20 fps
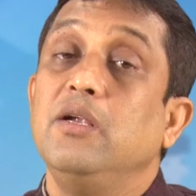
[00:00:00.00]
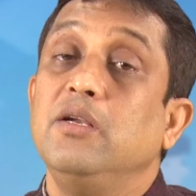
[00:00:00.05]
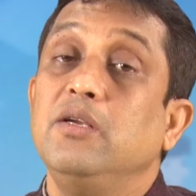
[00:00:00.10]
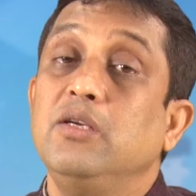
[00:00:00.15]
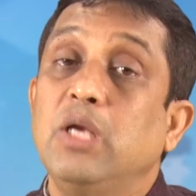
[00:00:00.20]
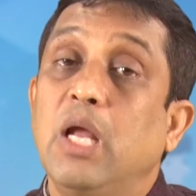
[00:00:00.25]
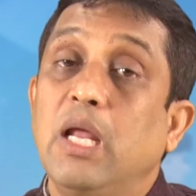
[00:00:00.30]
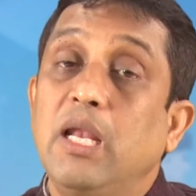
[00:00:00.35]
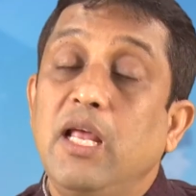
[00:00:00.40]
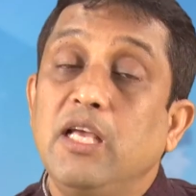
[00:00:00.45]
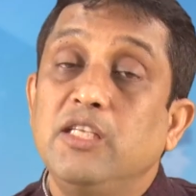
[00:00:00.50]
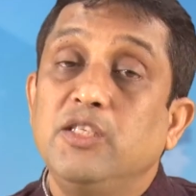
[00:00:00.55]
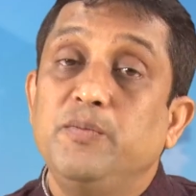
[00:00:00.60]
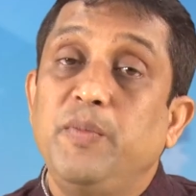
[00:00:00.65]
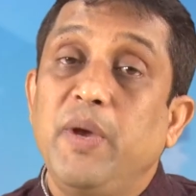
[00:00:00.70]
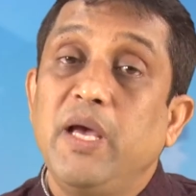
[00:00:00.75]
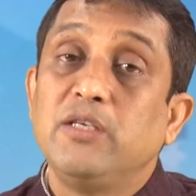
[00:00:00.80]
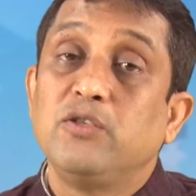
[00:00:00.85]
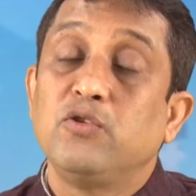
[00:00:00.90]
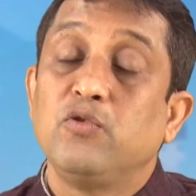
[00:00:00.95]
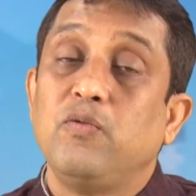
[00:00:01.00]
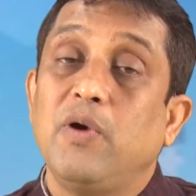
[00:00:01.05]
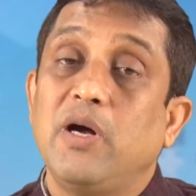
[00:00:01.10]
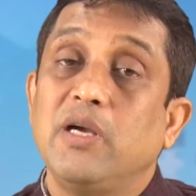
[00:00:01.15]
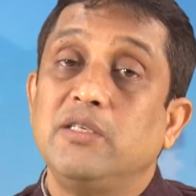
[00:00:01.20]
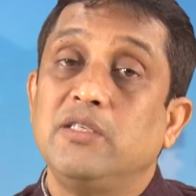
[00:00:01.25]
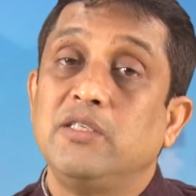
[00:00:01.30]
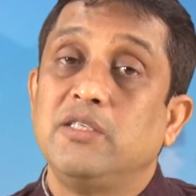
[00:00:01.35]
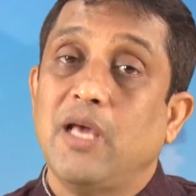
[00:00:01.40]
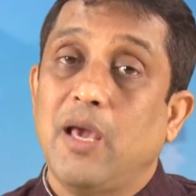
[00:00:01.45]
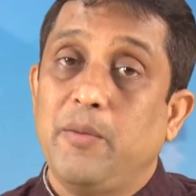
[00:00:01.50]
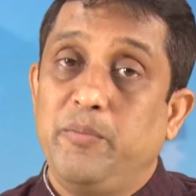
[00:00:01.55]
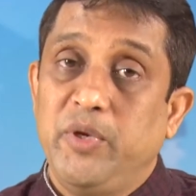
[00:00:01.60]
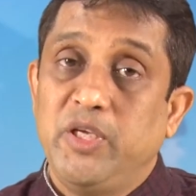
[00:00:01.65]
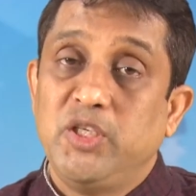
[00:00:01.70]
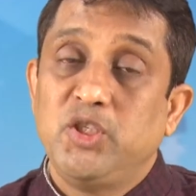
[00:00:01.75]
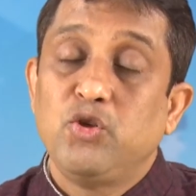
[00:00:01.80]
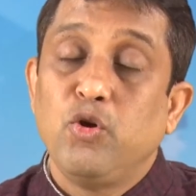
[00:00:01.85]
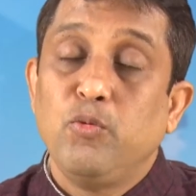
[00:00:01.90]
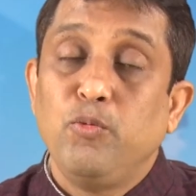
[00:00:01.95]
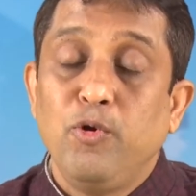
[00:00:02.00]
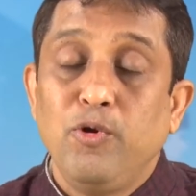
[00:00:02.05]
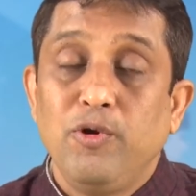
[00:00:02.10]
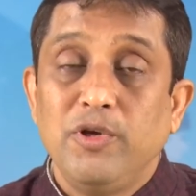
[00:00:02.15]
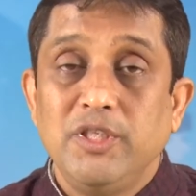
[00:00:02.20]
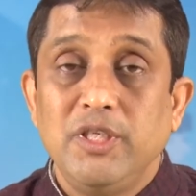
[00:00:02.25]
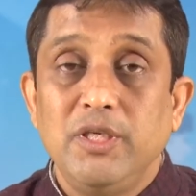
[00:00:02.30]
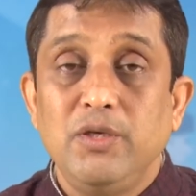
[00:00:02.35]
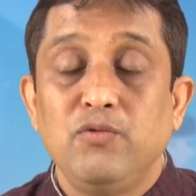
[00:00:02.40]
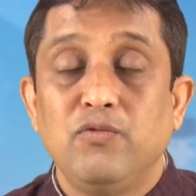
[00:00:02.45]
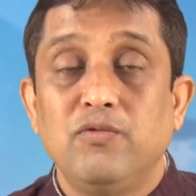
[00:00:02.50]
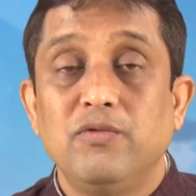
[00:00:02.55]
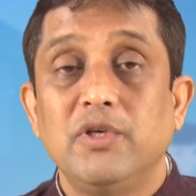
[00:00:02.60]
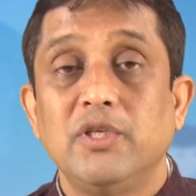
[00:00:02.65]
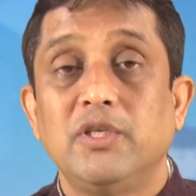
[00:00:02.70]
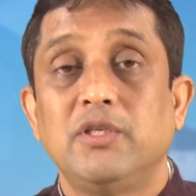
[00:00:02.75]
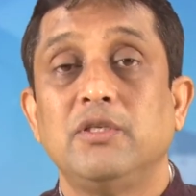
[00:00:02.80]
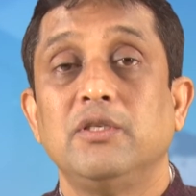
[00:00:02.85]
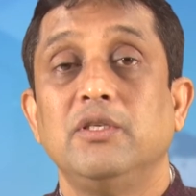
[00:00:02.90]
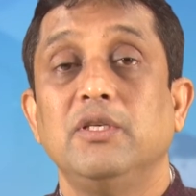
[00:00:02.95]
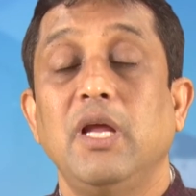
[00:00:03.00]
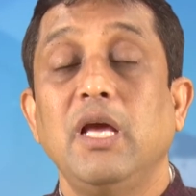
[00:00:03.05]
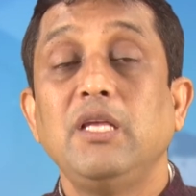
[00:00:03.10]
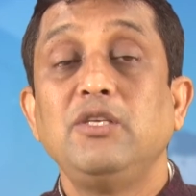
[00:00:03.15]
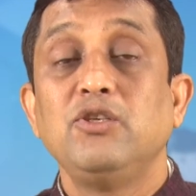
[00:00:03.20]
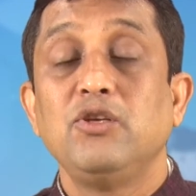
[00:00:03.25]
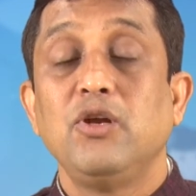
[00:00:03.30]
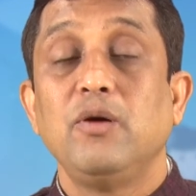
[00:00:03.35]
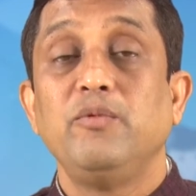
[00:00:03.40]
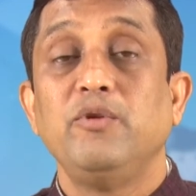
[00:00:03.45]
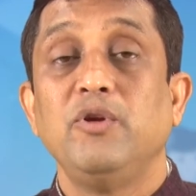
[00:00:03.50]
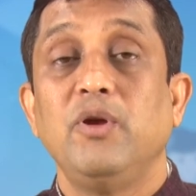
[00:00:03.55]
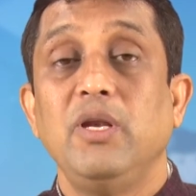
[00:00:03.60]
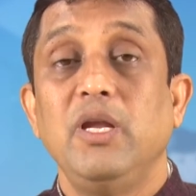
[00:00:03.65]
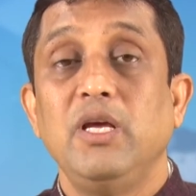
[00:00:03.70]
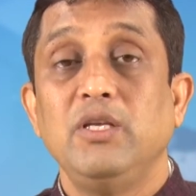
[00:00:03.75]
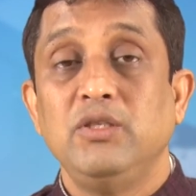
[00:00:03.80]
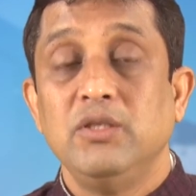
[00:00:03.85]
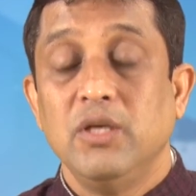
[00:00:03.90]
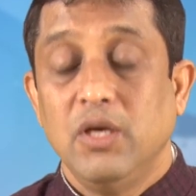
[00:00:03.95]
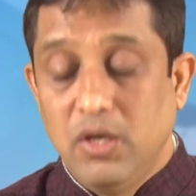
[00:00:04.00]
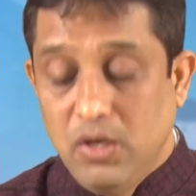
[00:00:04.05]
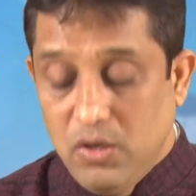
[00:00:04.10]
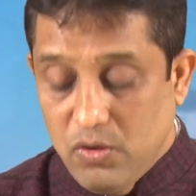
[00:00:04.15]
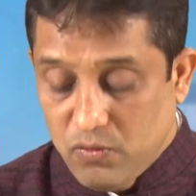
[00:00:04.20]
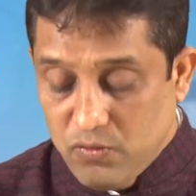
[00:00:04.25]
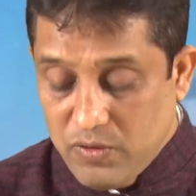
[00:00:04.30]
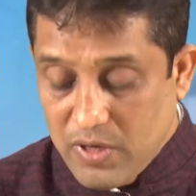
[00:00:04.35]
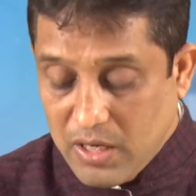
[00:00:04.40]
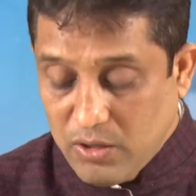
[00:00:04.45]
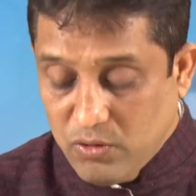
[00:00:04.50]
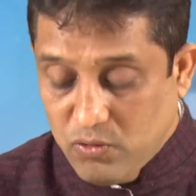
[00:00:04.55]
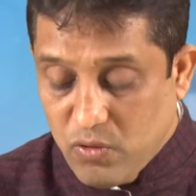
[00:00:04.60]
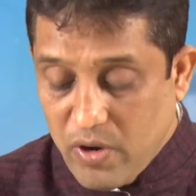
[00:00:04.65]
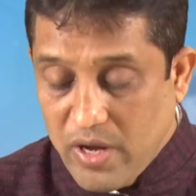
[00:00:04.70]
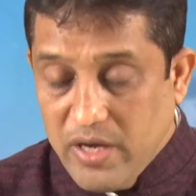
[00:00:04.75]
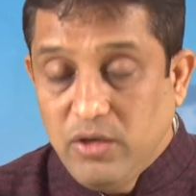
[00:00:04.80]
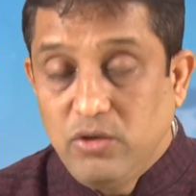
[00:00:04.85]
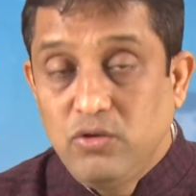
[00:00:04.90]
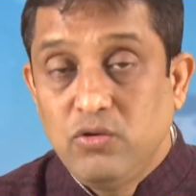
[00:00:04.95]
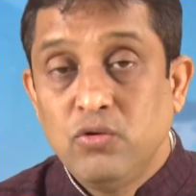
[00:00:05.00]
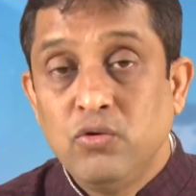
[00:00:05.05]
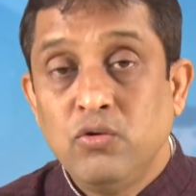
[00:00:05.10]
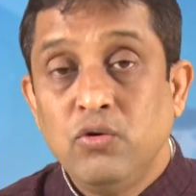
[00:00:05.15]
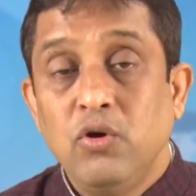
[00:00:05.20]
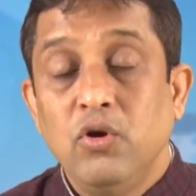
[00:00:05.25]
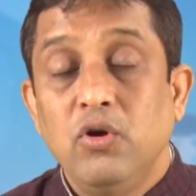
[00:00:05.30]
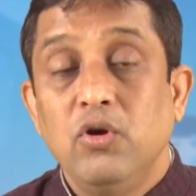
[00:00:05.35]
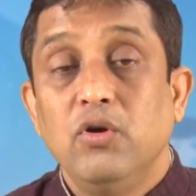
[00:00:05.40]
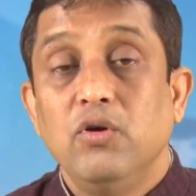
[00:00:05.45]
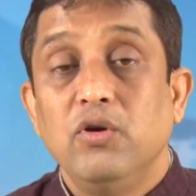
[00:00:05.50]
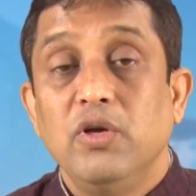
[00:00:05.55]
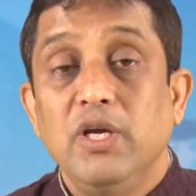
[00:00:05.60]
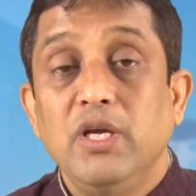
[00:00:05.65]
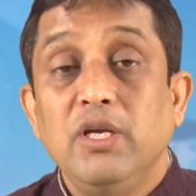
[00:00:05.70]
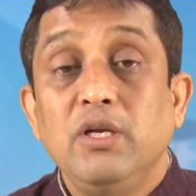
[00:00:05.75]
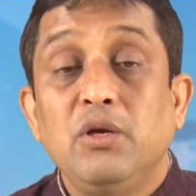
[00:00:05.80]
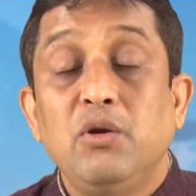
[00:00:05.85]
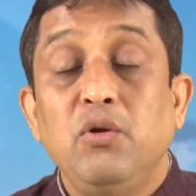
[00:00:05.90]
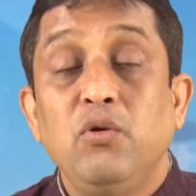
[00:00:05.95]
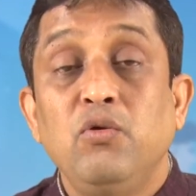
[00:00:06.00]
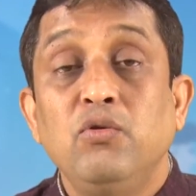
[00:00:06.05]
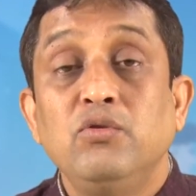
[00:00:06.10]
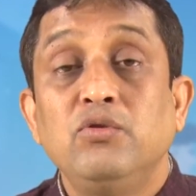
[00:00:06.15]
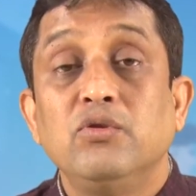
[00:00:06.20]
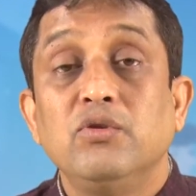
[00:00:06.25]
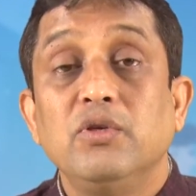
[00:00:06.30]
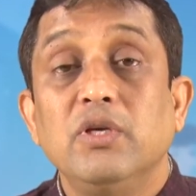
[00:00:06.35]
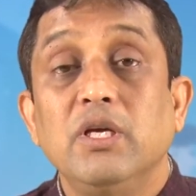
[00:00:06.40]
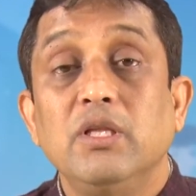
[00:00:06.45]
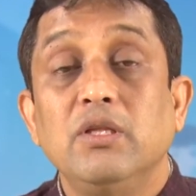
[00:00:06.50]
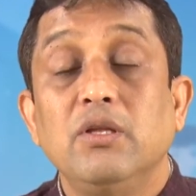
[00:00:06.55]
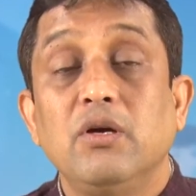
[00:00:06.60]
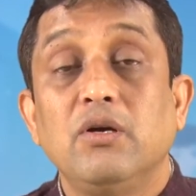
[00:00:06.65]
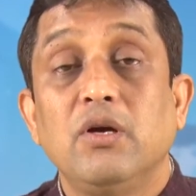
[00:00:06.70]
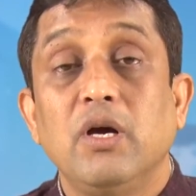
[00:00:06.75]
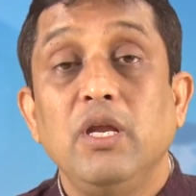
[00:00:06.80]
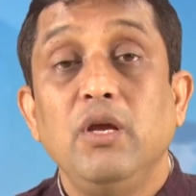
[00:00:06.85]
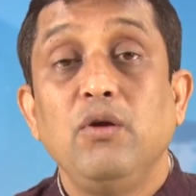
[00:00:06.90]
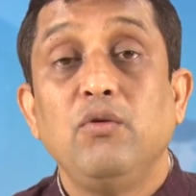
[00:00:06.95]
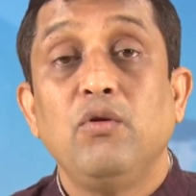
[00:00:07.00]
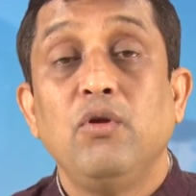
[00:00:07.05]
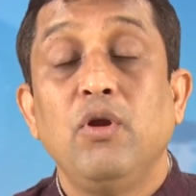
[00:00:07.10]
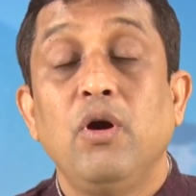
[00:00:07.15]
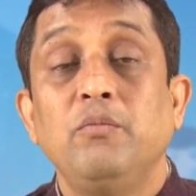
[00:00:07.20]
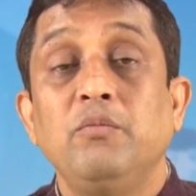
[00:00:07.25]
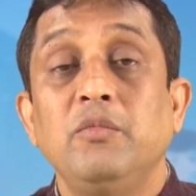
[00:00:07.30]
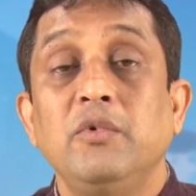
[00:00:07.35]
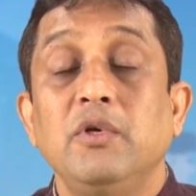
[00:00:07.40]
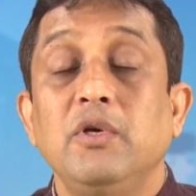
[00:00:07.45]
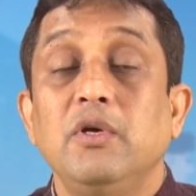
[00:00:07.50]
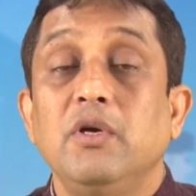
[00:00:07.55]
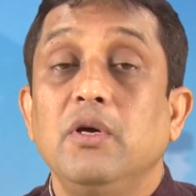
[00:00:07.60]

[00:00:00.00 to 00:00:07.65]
knowledge base, what epistemology, what nature of knowledge we are going to include in the curriculum,